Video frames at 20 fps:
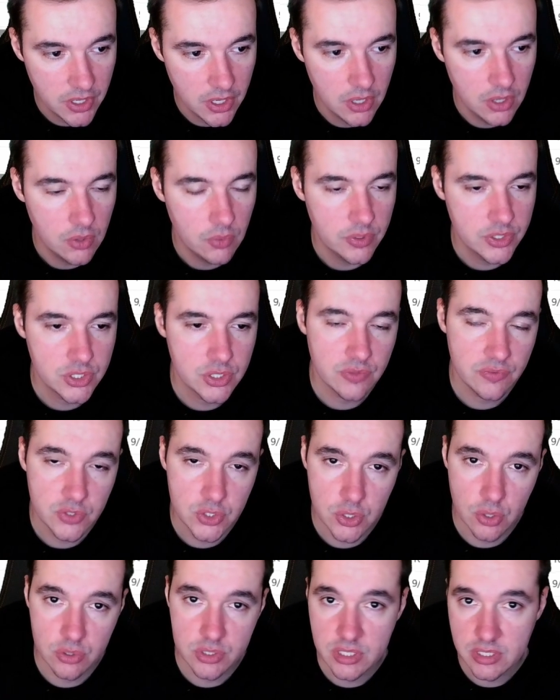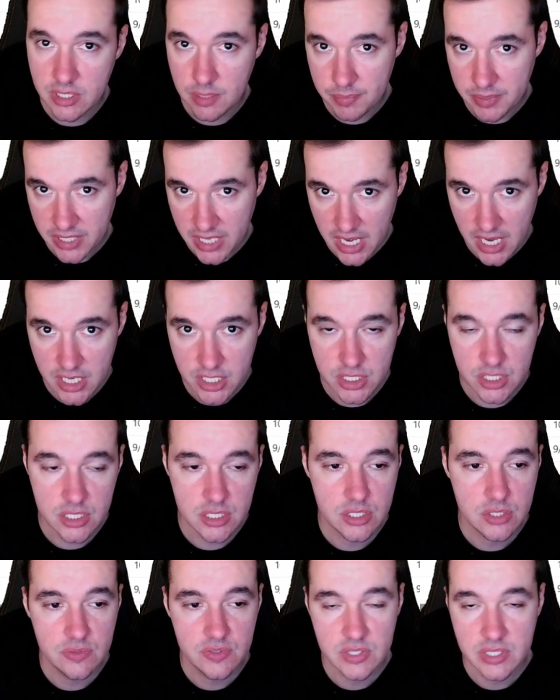Once you've chosen the applications,
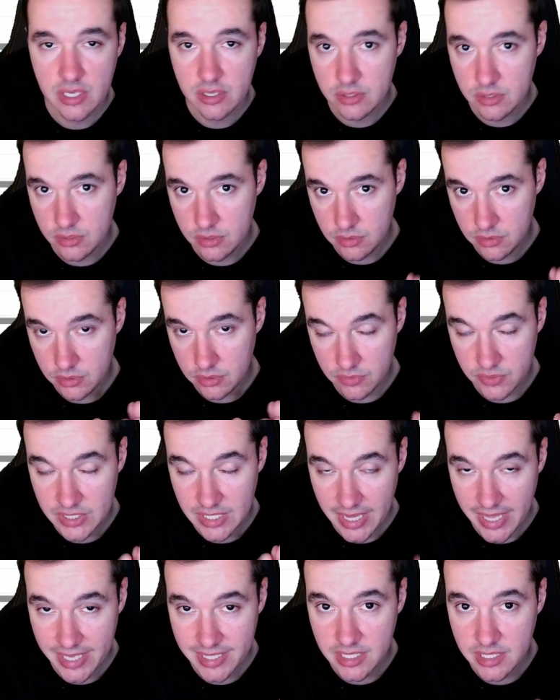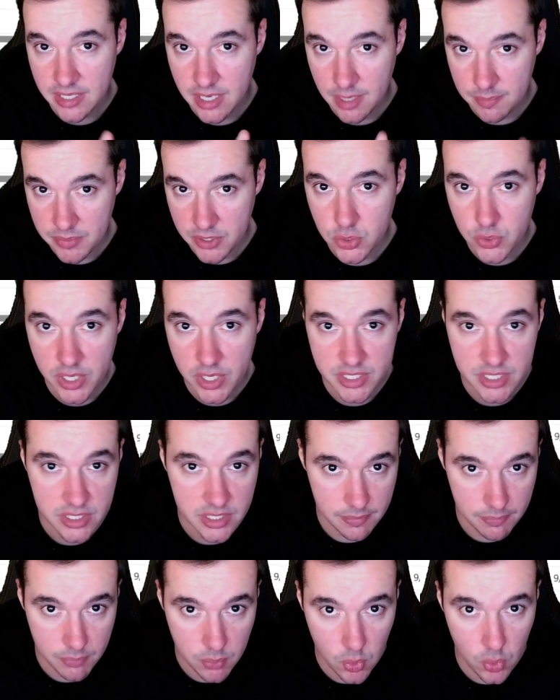you've selected the IP addresses and
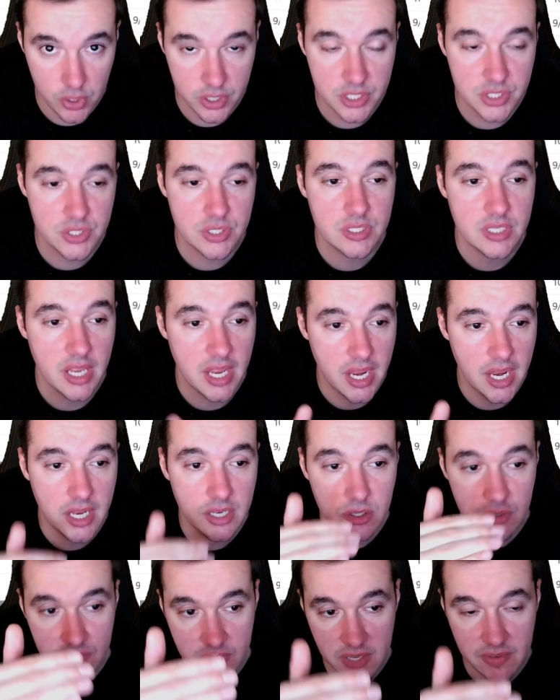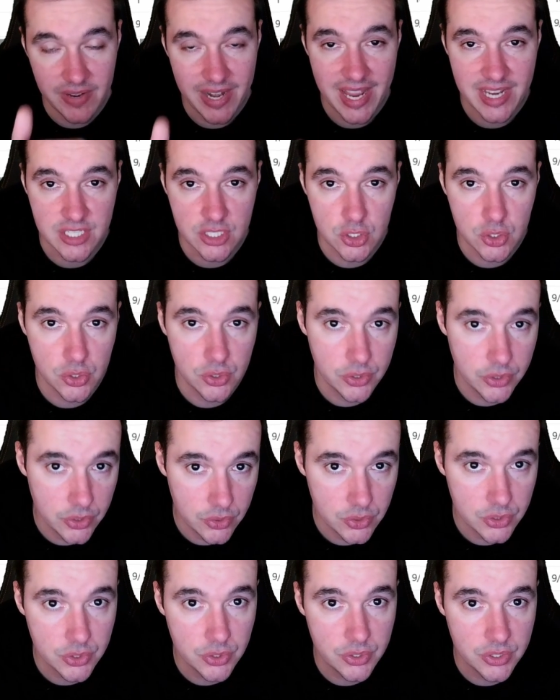ports, and you've given access to your
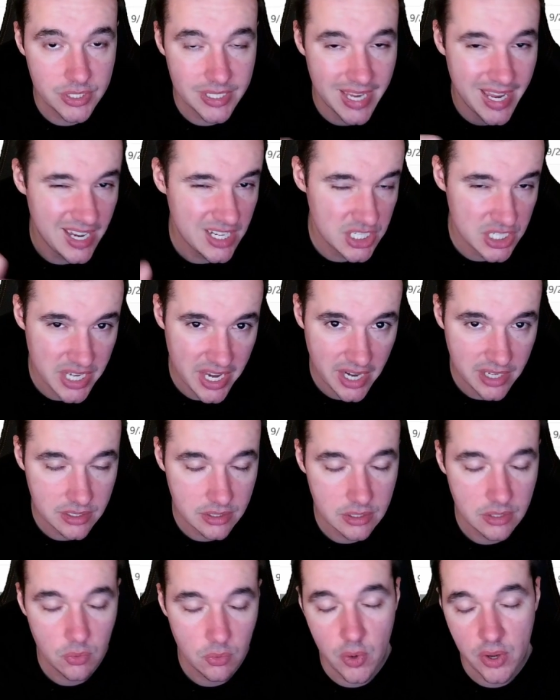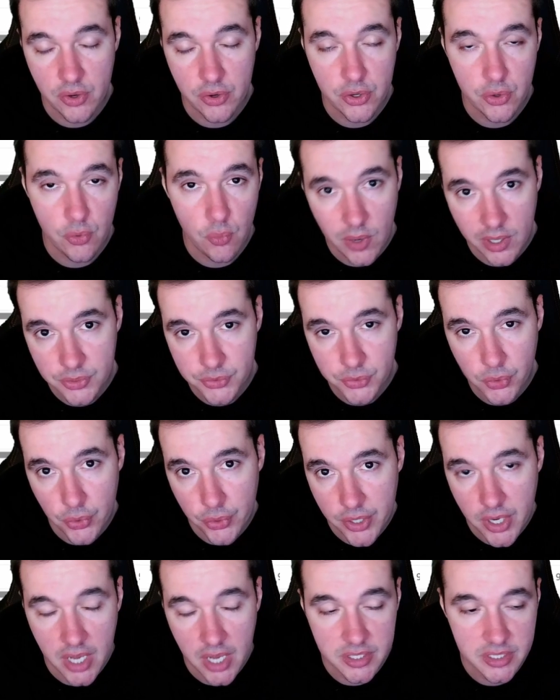users and checked whether you want or
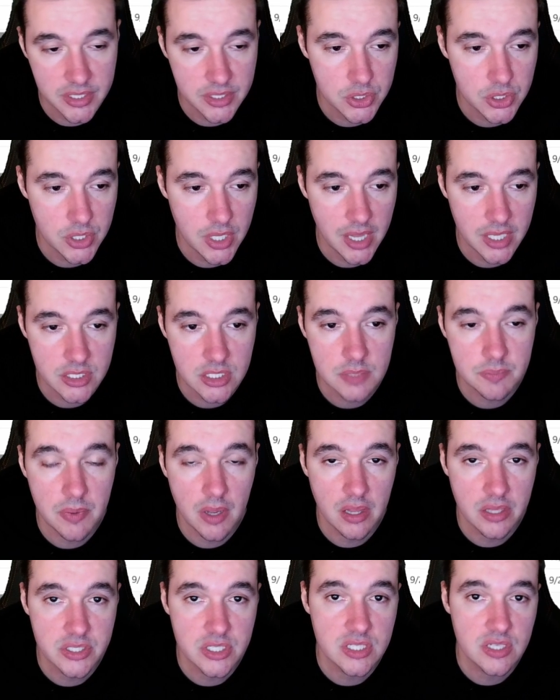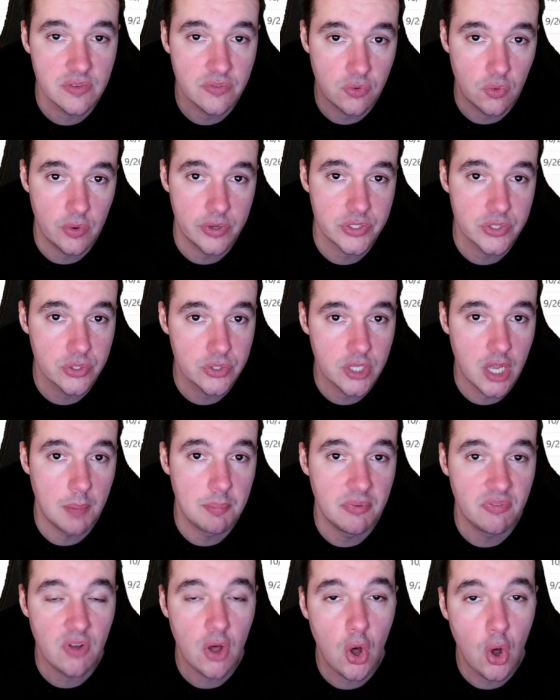not conditional access policies enforced on top of
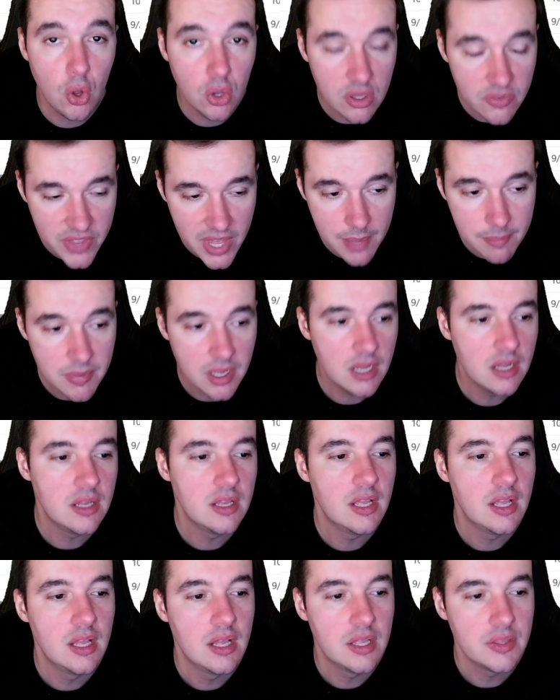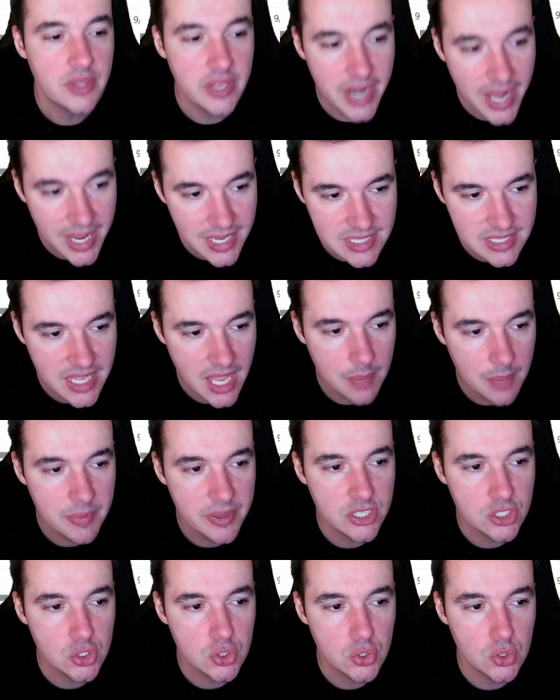all of them, The next step
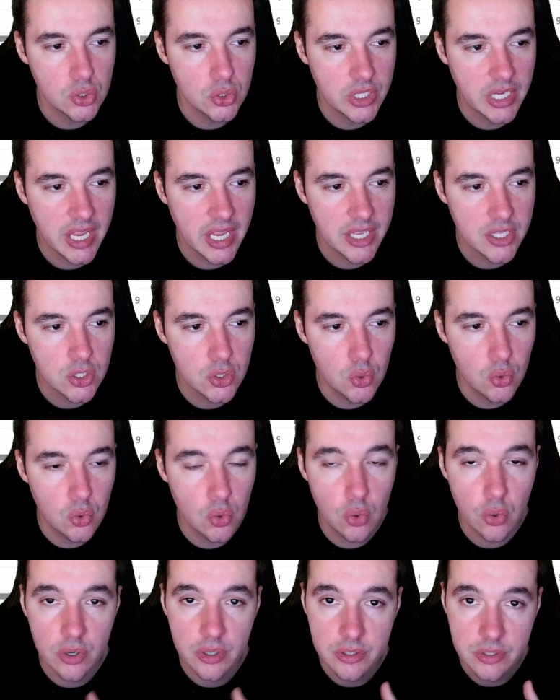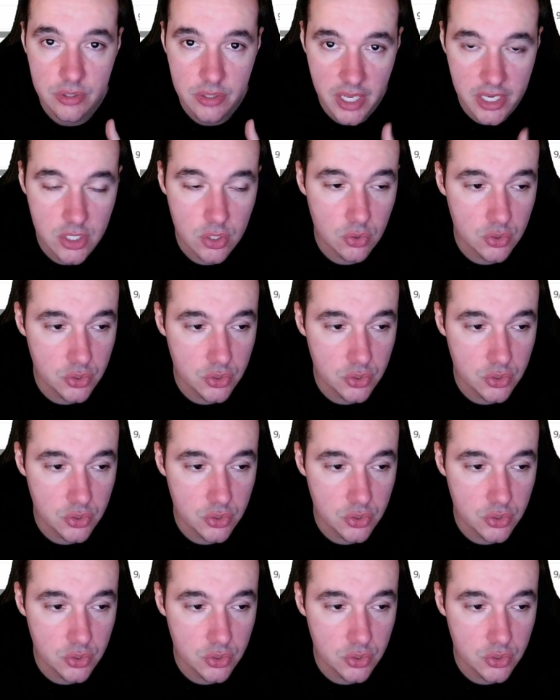is to look at your end user